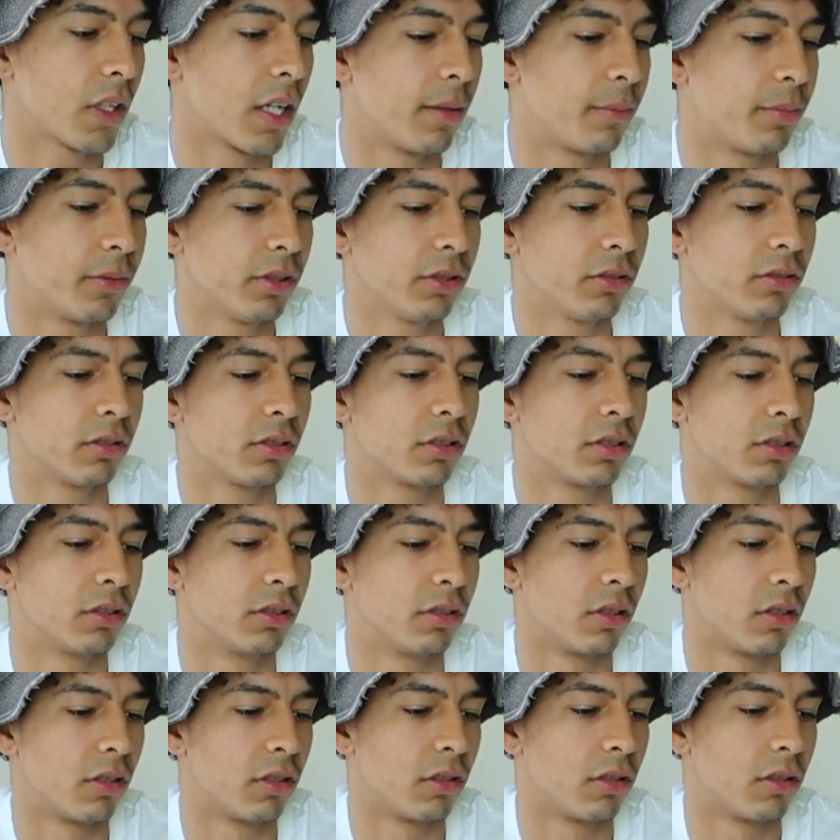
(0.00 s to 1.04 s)
I'm pretty sure this
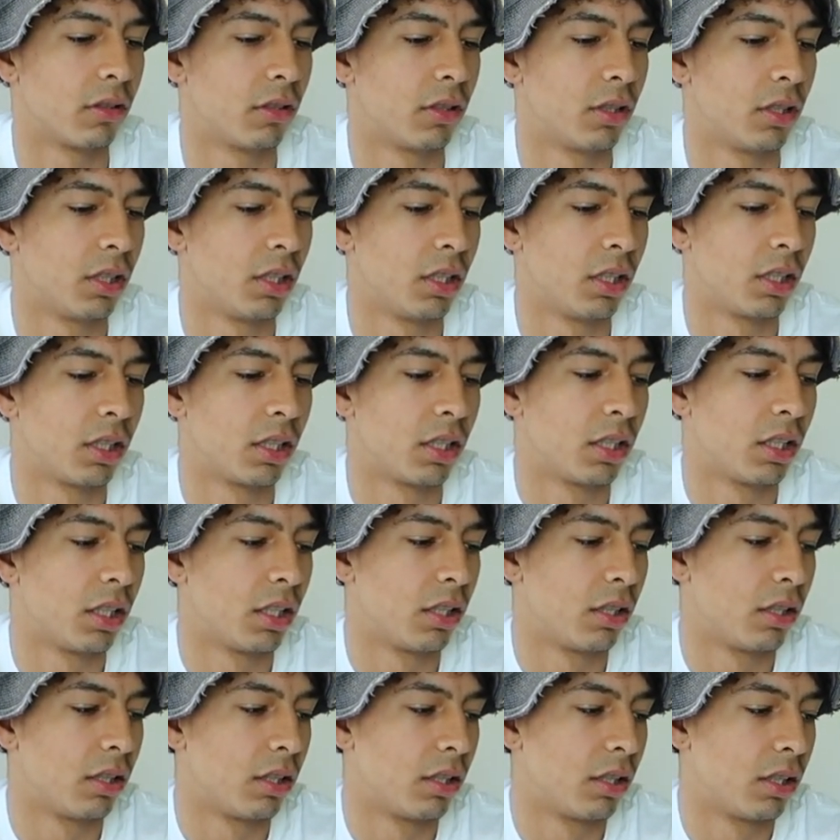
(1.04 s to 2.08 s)
is all.
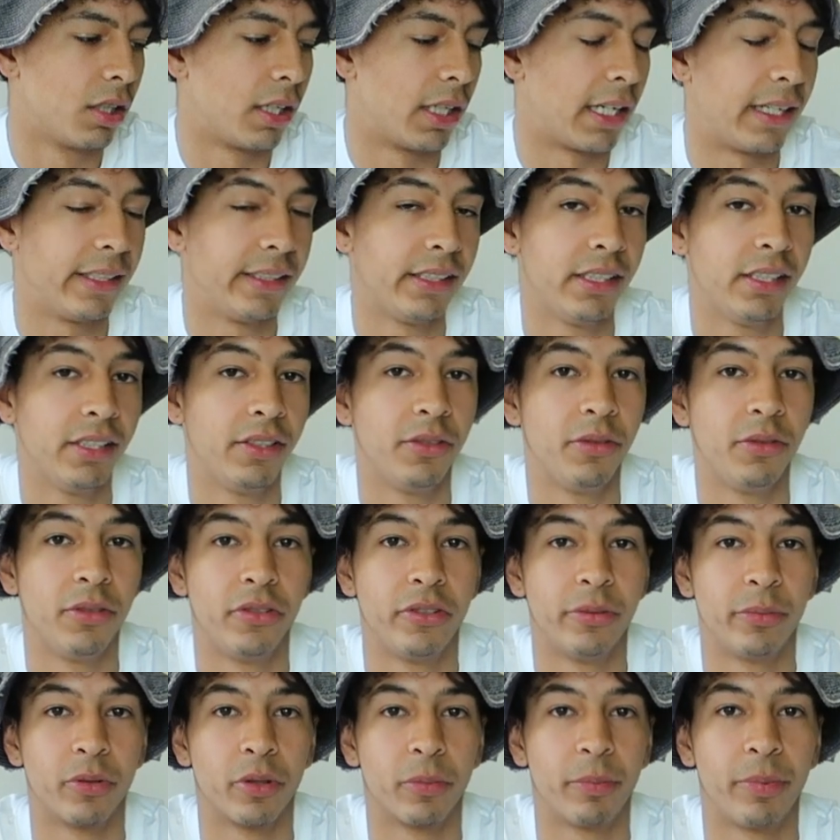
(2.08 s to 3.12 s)
I need to do
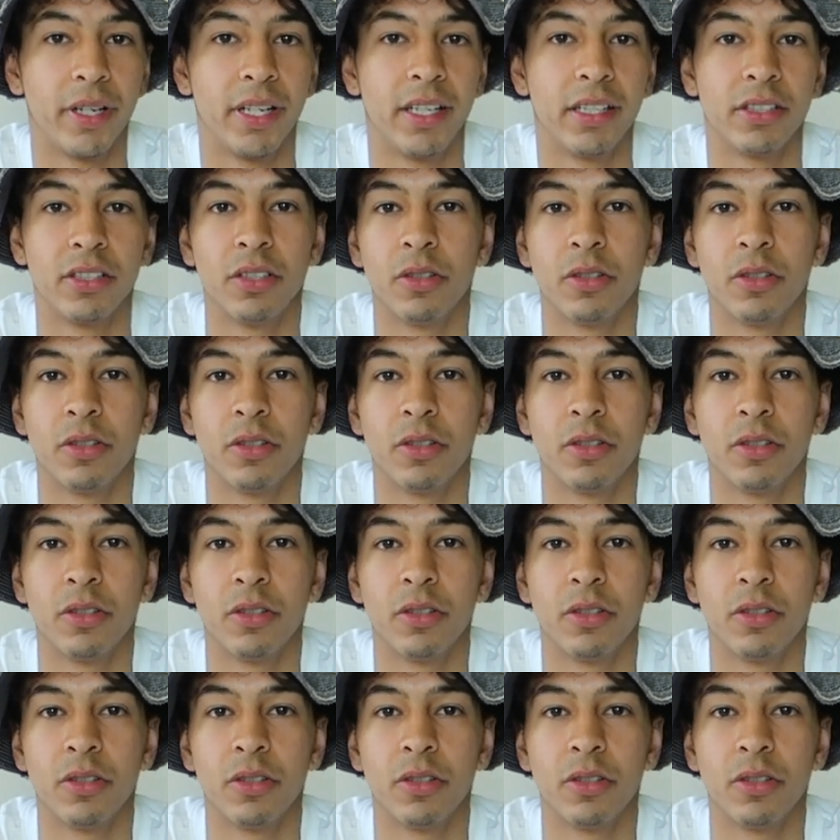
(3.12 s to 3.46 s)
some more pants.